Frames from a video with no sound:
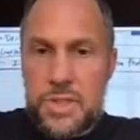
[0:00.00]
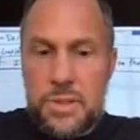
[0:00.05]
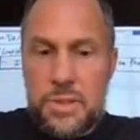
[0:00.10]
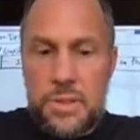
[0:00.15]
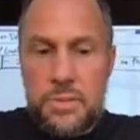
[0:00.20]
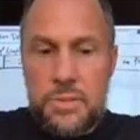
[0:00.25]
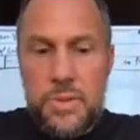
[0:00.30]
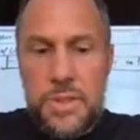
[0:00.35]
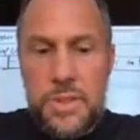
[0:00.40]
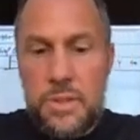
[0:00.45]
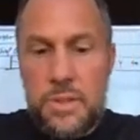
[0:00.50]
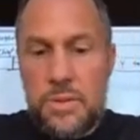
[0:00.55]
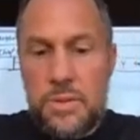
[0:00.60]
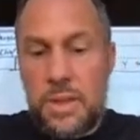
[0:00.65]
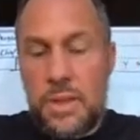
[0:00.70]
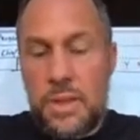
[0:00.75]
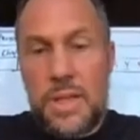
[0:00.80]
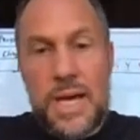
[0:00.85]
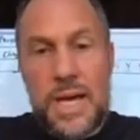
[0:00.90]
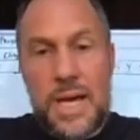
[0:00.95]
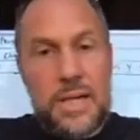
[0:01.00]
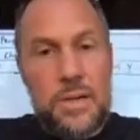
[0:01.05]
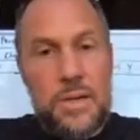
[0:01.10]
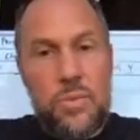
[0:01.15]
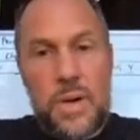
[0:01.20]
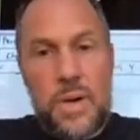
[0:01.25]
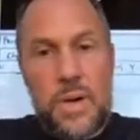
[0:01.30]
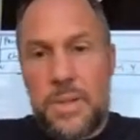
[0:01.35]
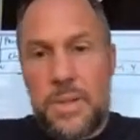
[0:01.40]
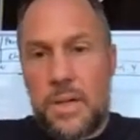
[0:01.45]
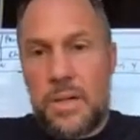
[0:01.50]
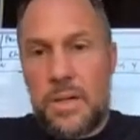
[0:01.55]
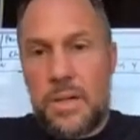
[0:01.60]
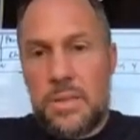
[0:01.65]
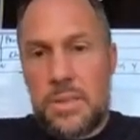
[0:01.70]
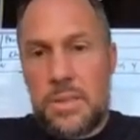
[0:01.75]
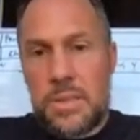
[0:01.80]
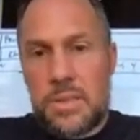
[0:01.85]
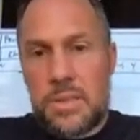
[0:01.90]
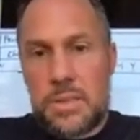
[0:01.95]
we do a lot of
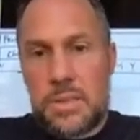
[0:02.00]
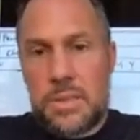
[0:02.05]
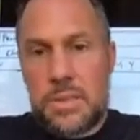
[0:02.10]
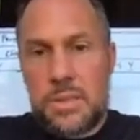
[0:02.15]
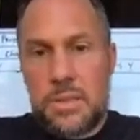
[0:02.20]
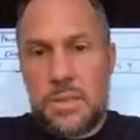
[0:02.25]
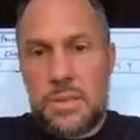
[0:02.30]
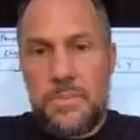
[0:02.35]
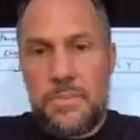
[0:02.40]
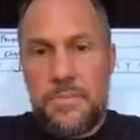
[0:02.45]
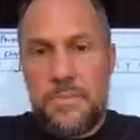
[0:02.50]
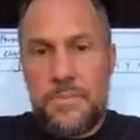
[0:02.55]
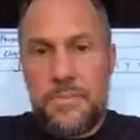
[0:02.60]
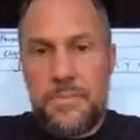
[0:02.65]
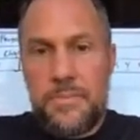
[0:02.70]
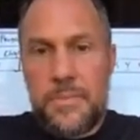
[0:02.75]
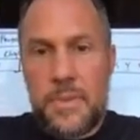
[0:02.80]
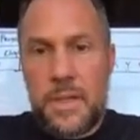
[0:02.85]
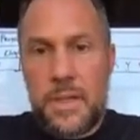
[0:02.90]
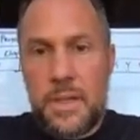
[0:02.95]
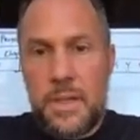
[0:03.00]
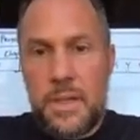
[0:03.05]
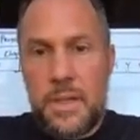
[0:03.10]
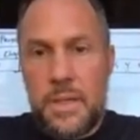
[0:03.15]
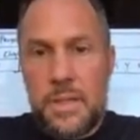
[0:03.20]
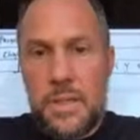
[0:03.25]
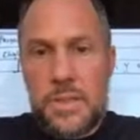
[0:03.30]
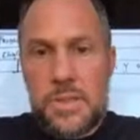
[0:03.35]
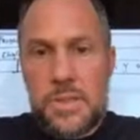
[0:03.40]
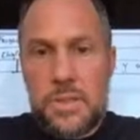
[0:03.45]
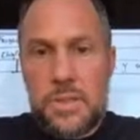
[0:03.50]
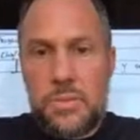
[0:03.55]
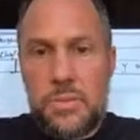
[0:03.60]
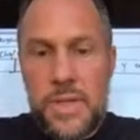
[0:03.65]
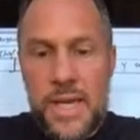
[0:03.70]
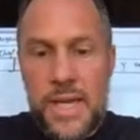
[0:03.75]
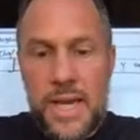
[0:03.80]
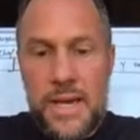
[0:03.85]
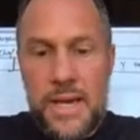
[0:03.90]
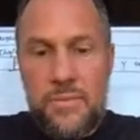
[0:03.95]
webinars. So
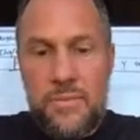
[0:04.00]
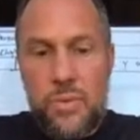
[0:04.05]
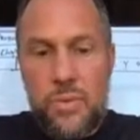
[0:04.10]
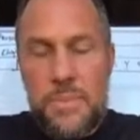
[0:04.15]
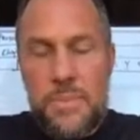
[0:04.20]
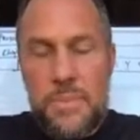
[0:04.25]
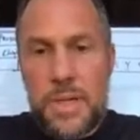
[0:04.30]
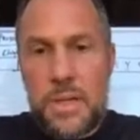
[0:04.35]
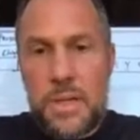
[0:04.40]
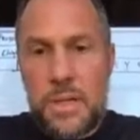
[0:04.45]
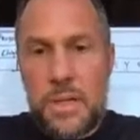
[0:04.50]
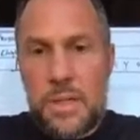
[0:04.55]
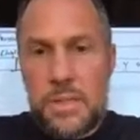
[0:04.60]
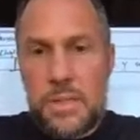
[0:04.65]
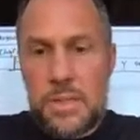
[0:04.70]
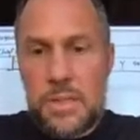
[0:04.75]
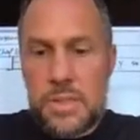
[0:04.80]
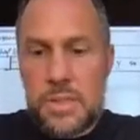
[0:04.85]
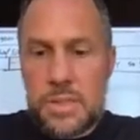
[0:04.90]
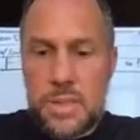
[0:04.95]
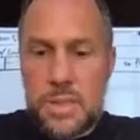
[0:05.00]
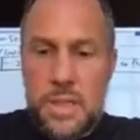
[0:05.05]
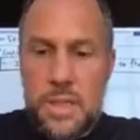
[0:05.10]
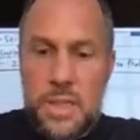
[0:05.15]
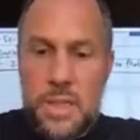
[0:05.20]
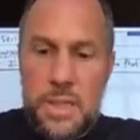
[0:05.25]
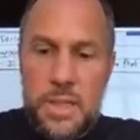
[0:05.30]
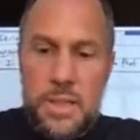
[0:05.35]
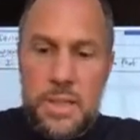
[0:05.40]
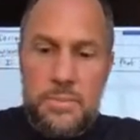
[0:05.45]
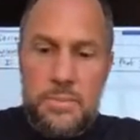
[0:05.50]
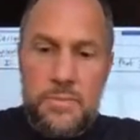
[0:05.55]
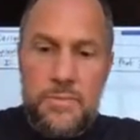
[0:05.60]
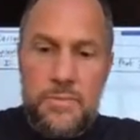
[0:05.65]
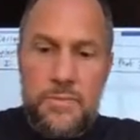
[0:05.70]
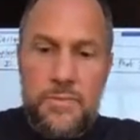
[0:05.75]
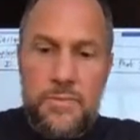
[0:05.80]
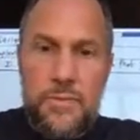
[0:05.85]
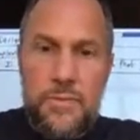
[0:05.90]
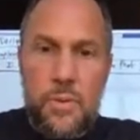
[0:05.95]
we have webinars
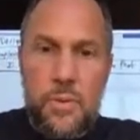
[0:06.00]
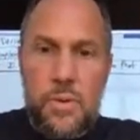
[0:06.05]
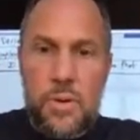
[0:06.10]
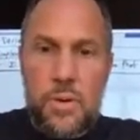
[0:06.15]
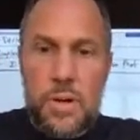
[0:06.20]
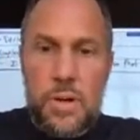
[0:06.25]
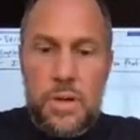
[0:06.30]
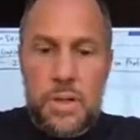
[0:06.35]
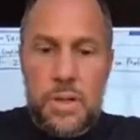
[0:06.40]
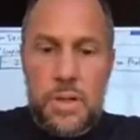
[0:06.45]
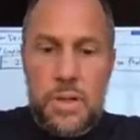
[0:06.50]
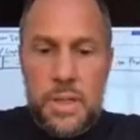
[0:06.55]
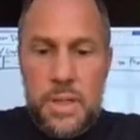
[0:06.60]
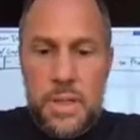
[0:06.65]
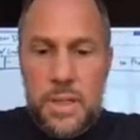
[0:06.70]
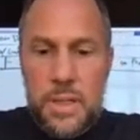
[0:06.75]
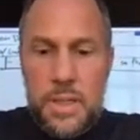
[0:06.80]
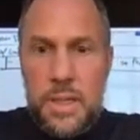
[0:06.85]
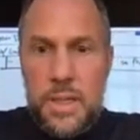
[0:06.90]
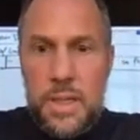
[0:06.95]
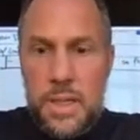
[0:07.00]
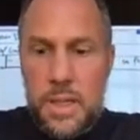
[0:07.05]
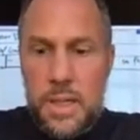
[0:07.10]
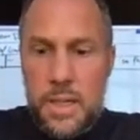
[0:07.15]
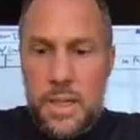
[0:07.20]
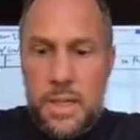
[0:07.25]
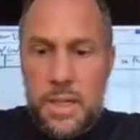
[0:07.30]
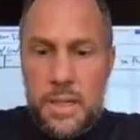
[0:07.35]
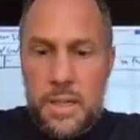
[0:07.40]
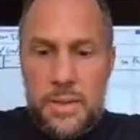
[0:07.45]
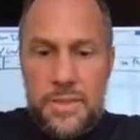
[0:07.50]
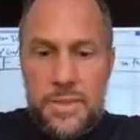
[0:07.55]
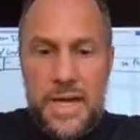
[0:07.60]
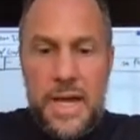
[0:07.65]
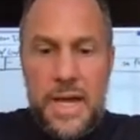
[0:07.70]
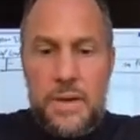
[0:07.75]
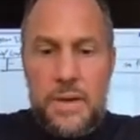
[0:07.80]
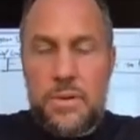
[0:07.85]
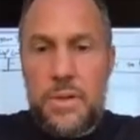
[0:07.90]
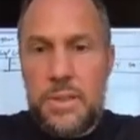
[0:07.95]
for
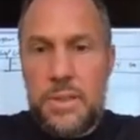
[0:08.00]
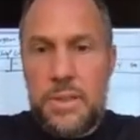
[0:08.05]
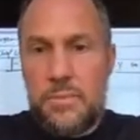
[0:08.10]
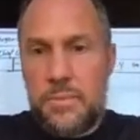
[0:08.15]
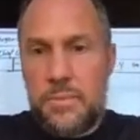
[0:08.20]
thyroid.